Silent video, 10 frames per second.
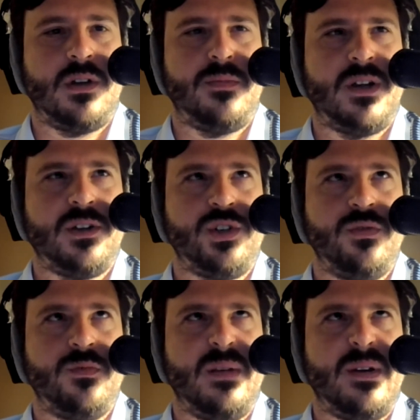I'm not
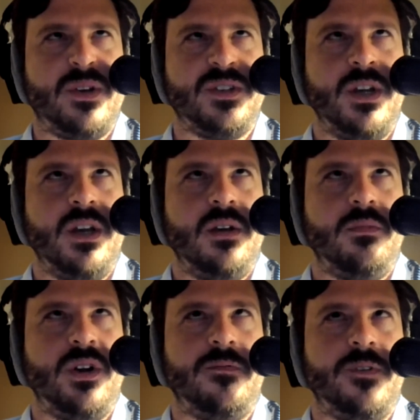sure what Waymap is,
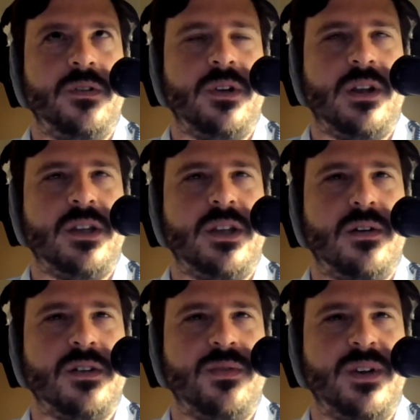but if you're,
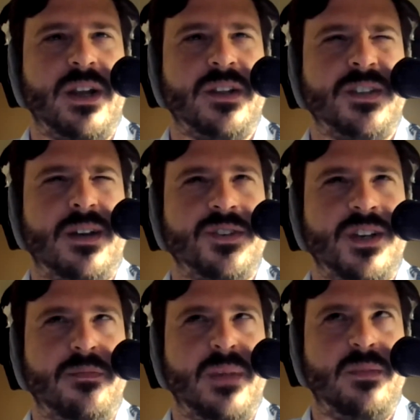so again, it sounds
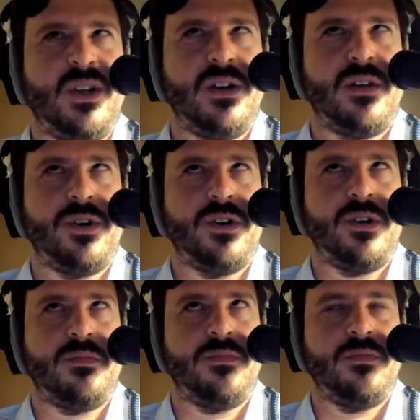like it may be
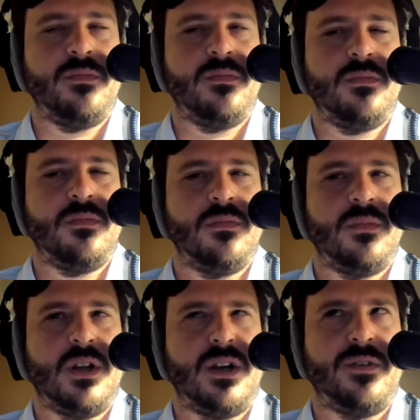another
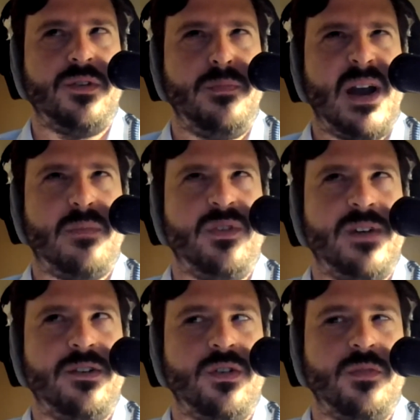map
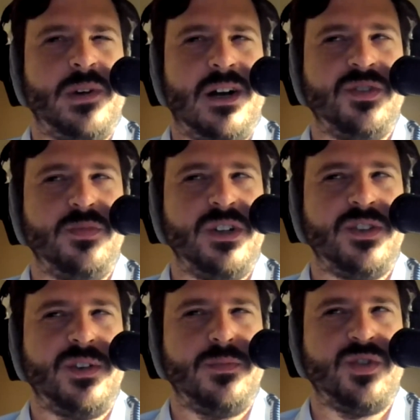provider or possibly
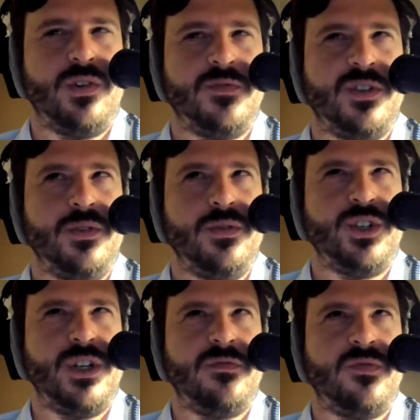some sort of
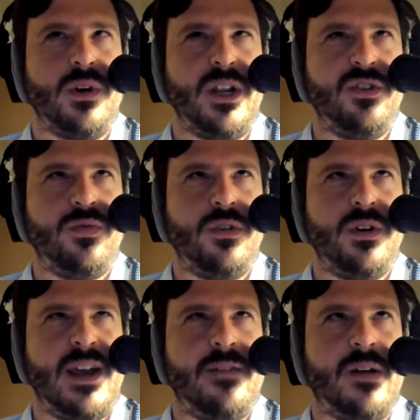solution for indoor
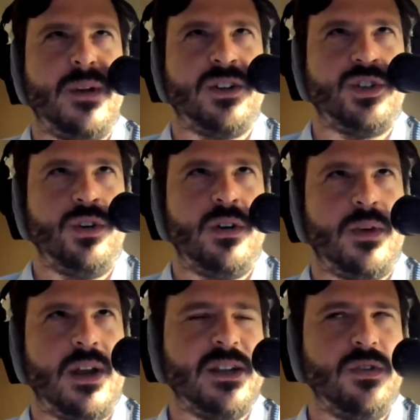nav. I'm not sure.
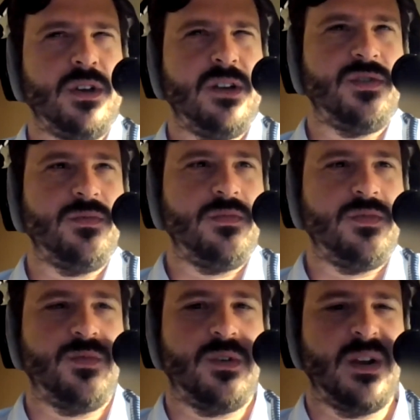I can look into
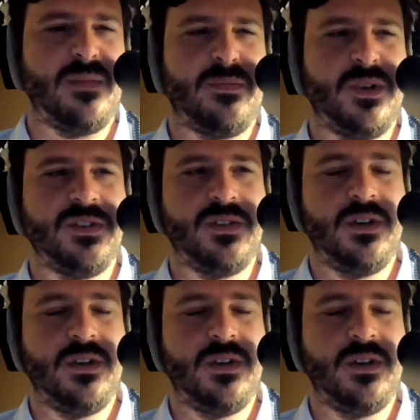what Waymap is.